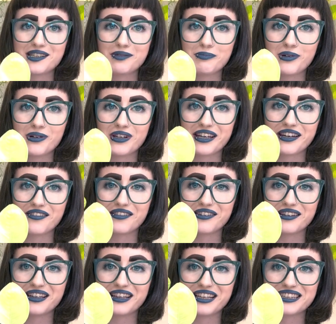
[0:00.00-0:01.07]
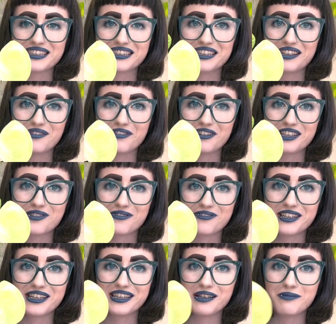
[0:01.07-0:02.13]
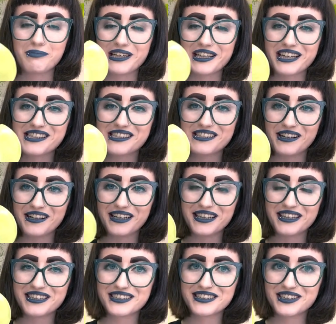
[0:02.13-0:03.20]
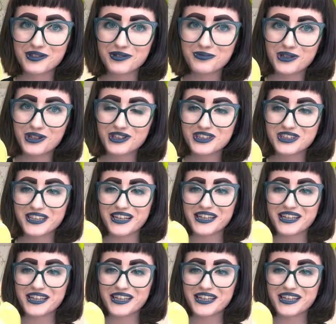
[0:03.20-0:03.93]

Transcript: it's putting out this leaf. It's really been exciting to watch it